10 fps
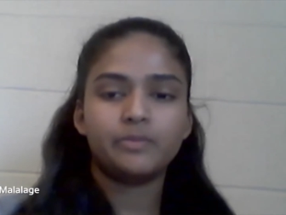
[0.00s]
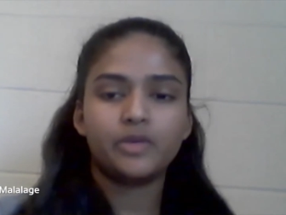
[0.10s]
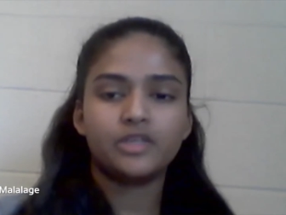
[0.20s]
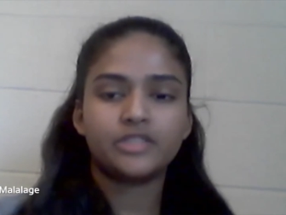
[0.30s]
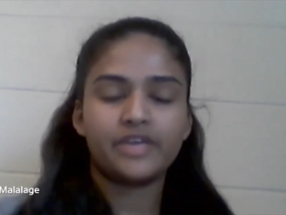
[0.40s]

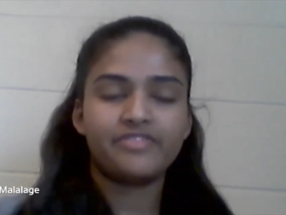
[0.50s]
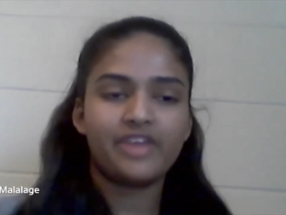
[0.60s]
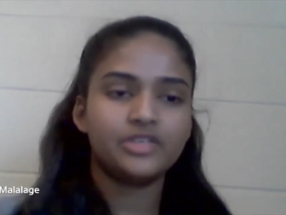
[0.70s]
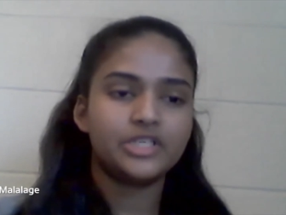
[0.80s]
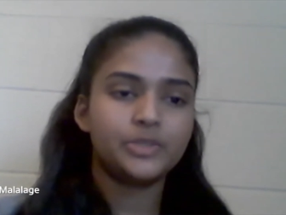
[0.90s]
because I
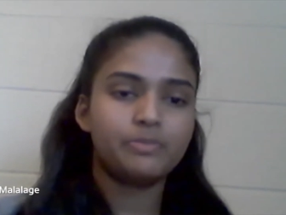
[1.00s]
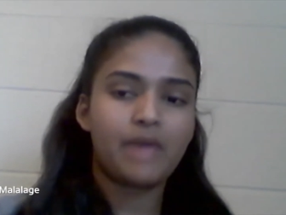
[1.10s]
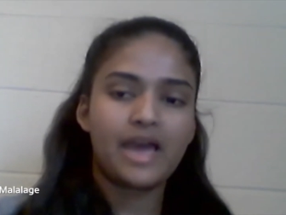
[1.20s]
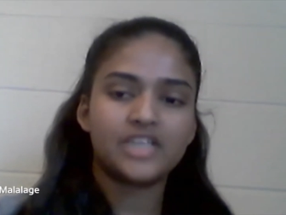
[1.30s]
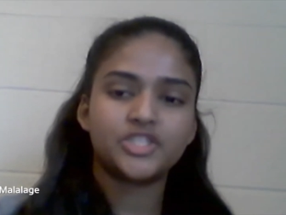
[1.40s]
found a new
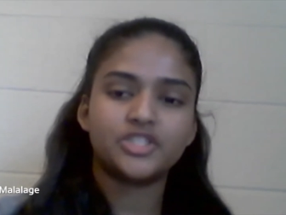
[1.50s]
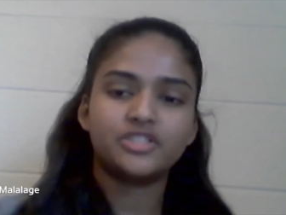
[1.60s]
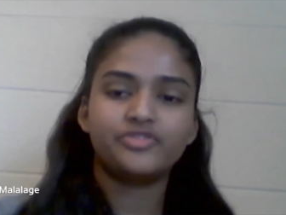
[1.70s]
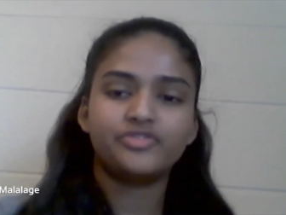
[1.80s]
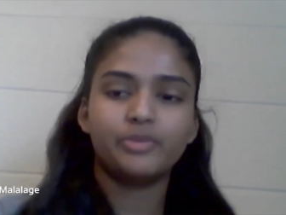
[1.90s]

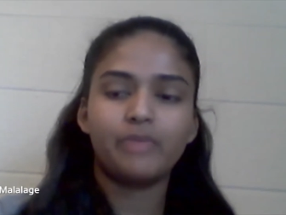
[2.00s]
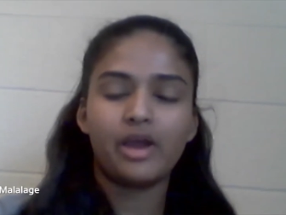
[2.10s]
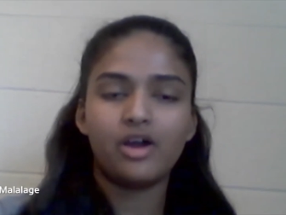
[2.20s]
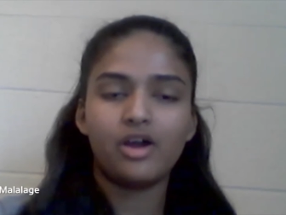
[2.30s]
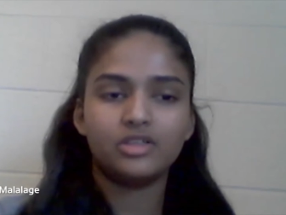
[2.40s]
passion for
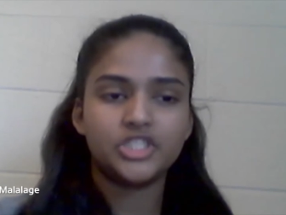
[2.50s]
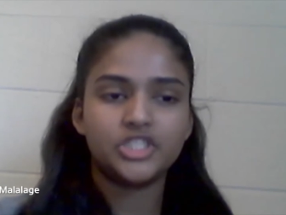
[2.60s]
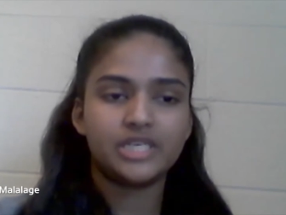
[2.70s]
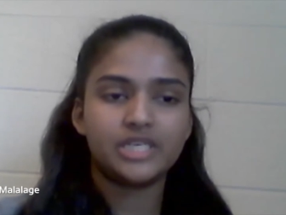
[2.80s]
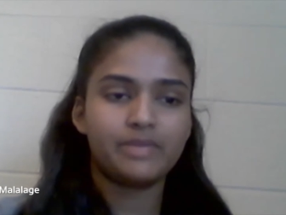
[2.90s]
biology
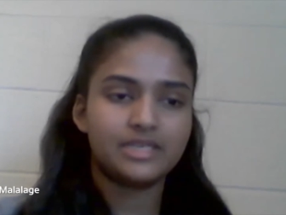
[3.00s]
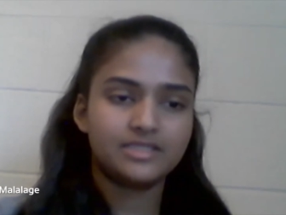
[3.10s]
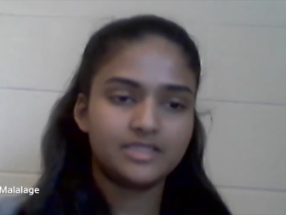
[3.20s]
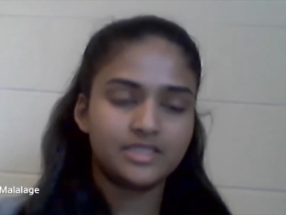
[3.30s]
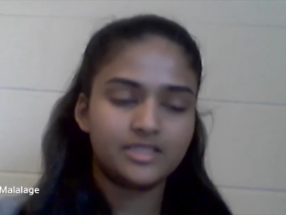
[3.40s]
and
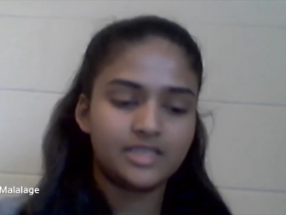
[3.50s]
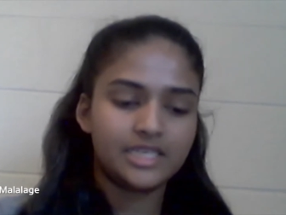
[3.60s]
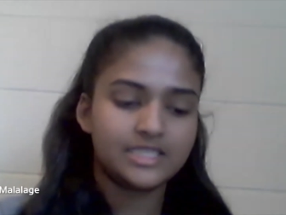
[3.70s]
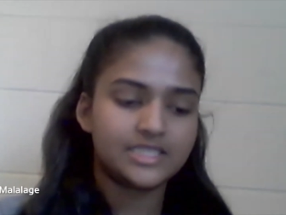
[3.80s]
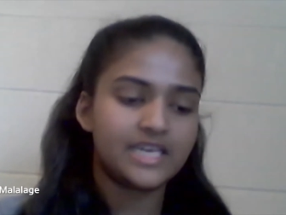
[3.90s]
medicine in
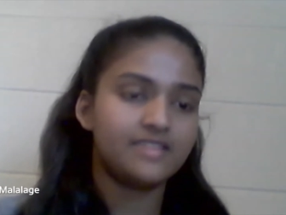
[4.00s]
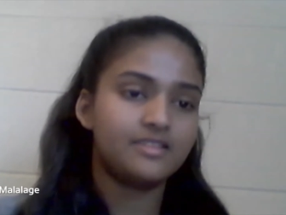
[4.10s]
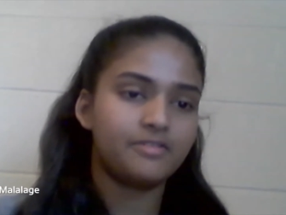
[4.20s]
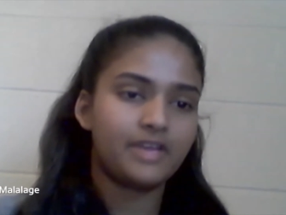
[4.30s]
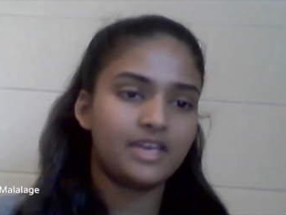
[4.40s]
10th
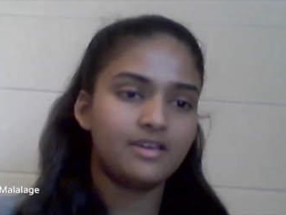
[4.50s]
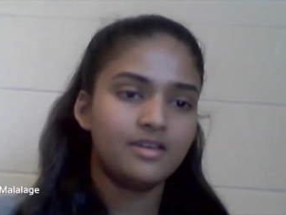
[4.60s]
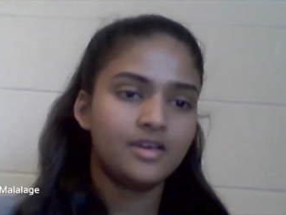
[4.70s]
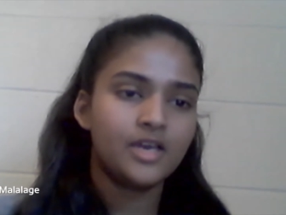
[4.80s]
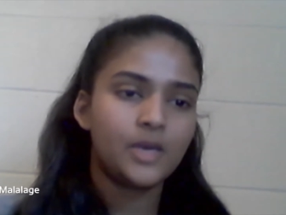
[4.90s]
grade
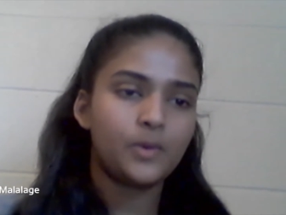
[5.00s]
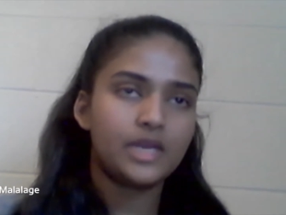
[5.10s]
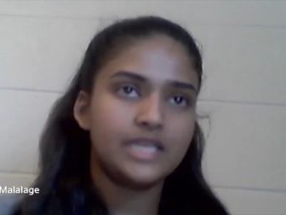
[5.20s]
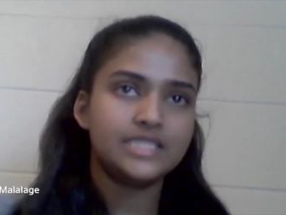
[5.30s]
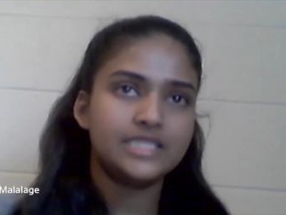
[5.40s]
when I
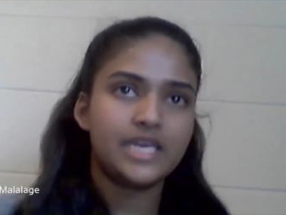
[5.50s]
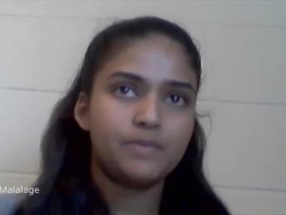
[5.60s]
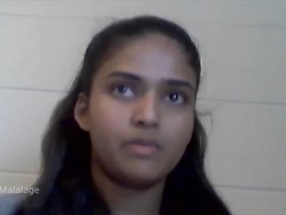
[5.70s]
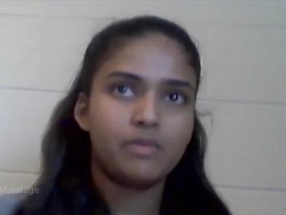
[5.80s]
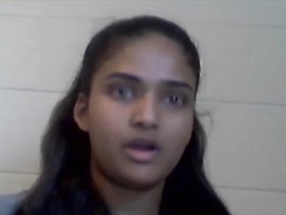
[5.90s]
did AP
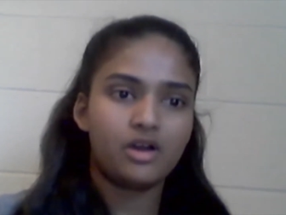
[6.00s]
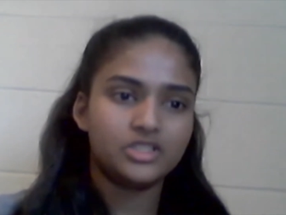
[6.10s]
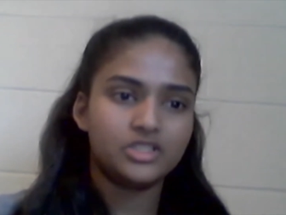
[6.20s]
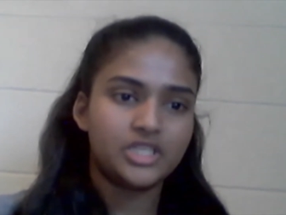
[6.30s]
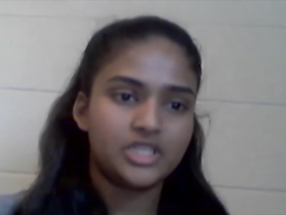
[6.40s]

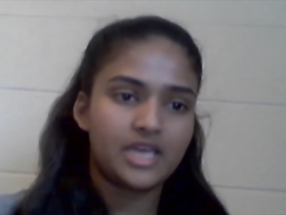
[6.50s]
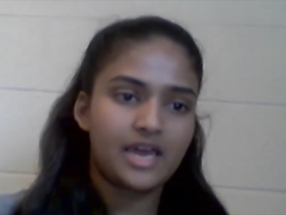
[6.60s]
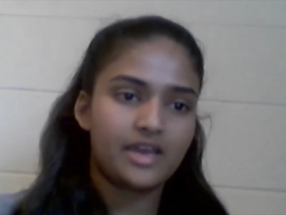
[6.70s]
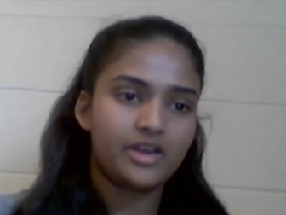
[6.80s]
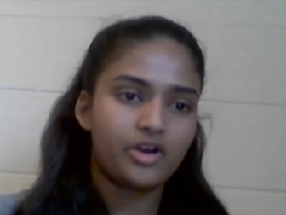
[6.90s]
biology
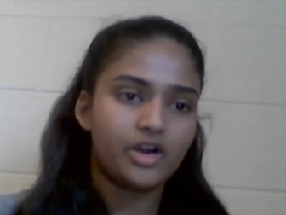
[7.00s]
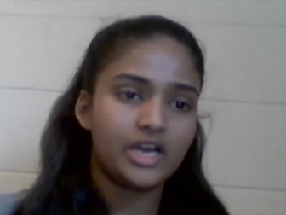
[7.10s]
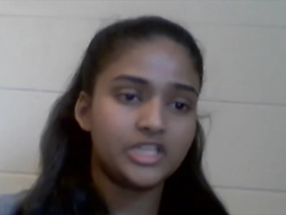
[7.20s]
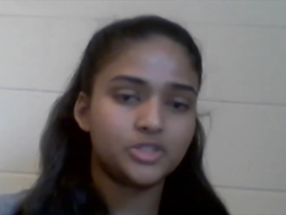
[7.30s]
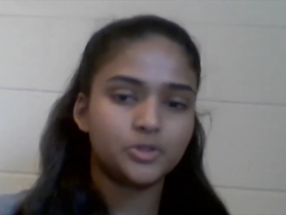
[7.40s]
at our high
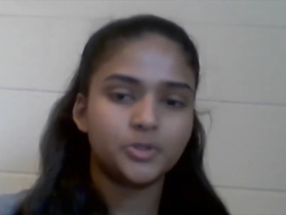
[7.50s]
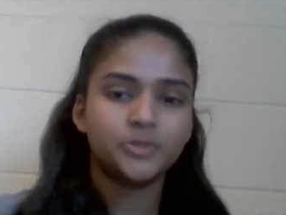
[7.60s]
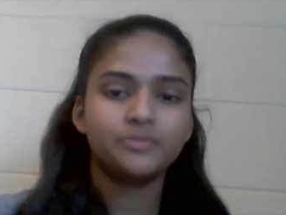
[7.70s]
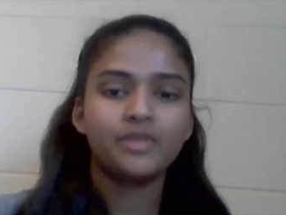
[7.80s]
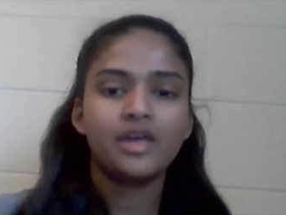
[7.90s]
school.
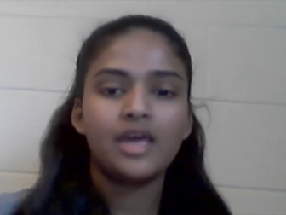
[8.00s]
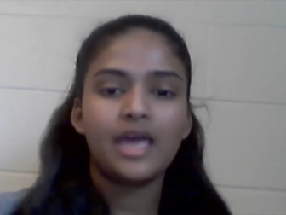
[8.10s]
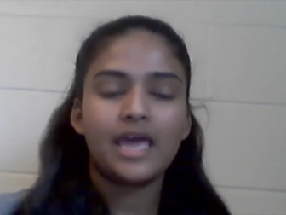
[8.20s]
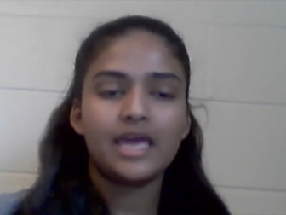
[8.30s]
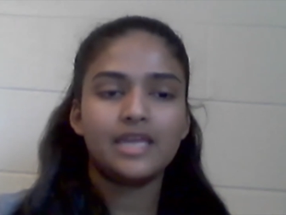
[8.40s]

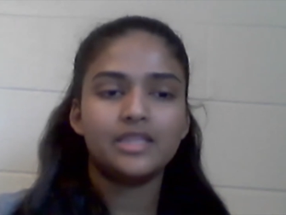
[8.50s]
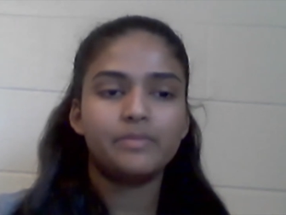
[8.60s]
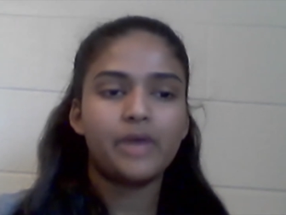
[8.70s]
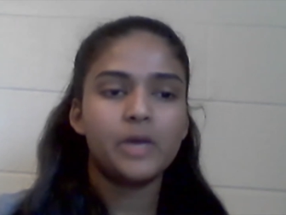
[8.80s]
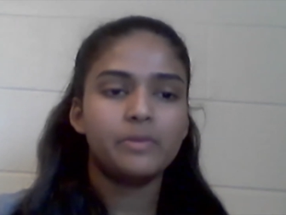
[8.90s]
And the
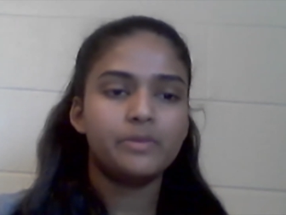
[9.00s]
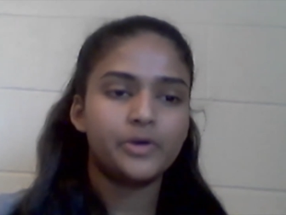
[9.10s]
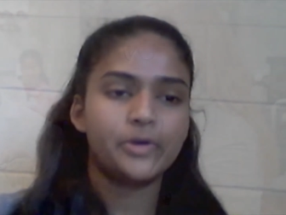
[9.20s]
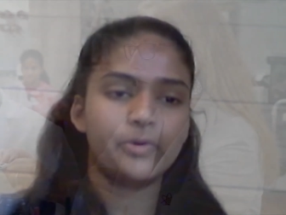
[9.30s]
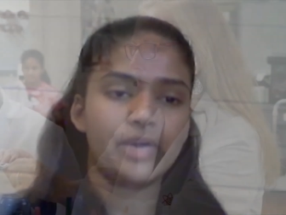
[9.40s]
biomed
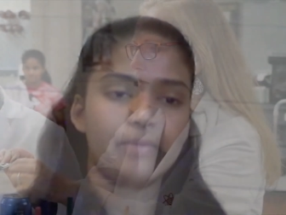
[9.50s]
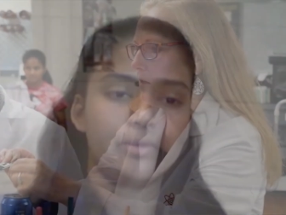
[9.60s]
program at